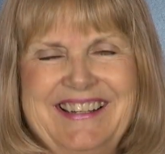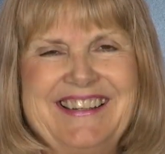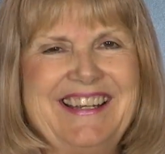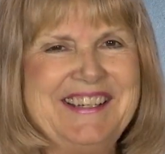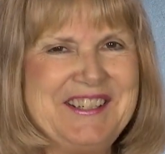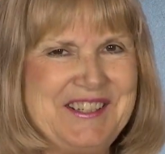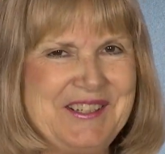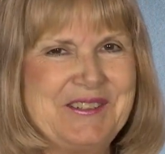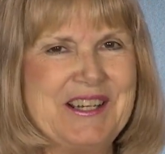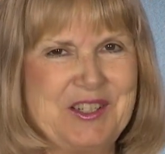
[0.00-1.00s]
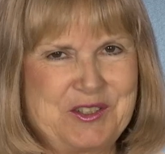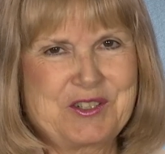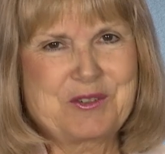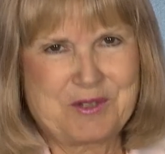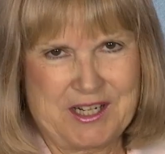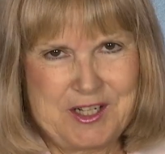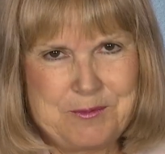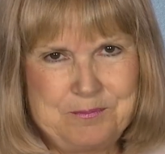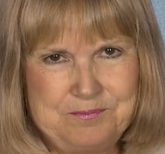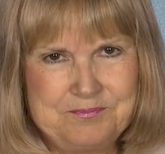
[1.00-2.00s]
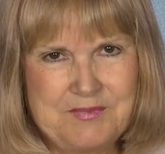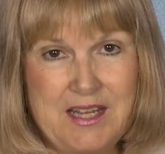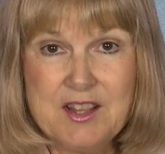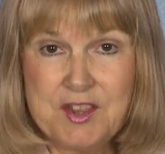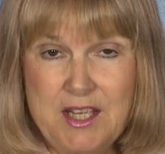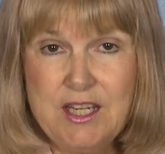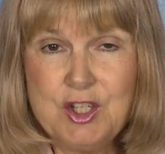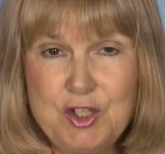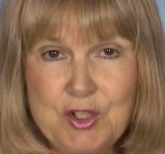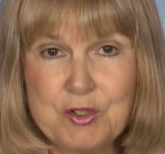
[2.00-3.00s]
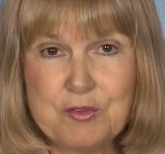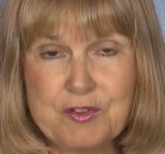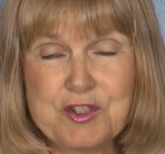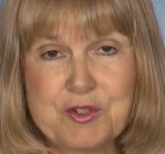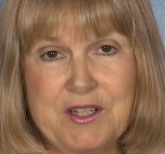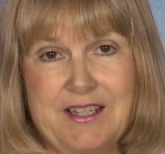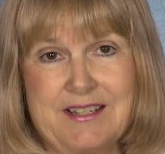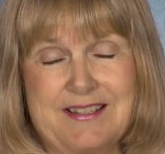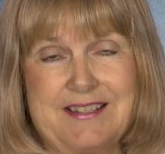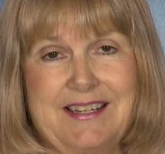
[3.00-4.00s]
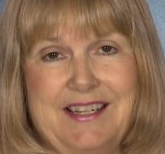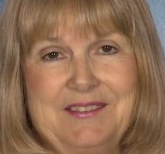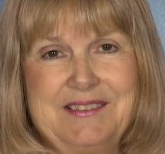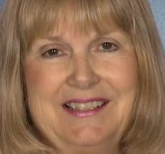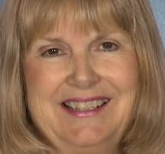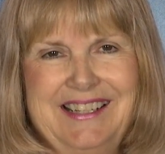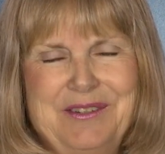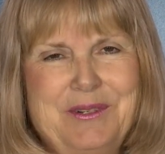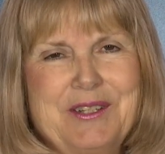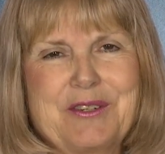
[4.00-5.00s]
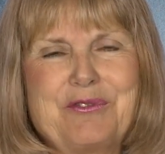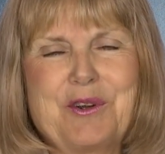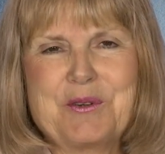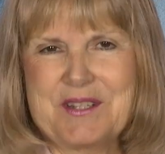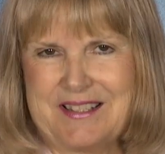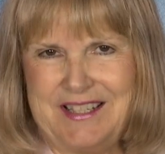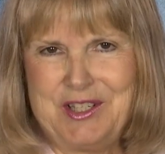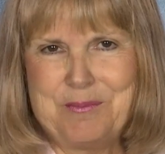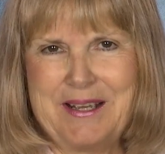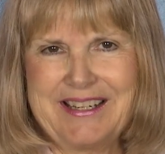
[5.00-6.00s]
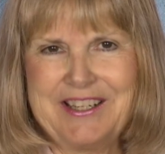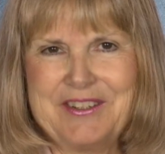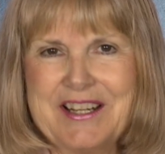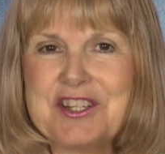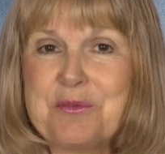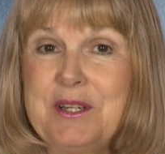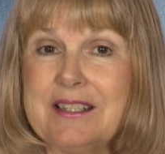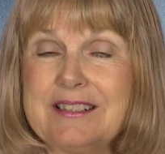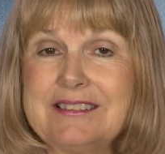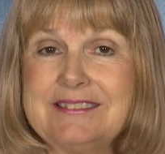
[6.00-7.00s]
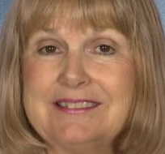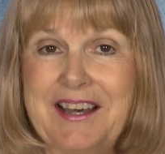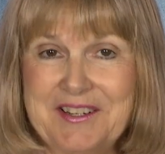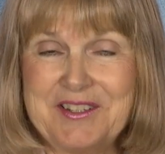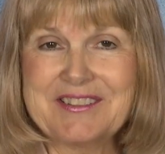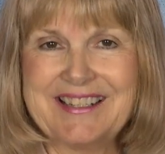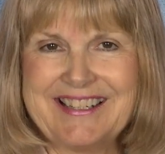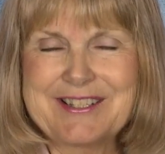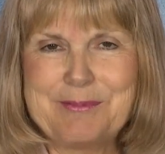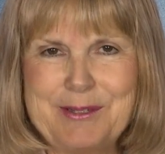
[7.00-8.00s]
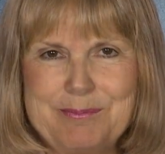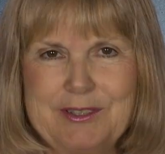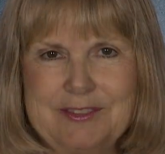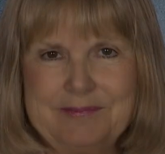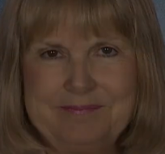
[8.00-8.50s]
Thank you, Elder Graham. And thank you for joining us today. We look forward to seeing you back here next week on All God's People.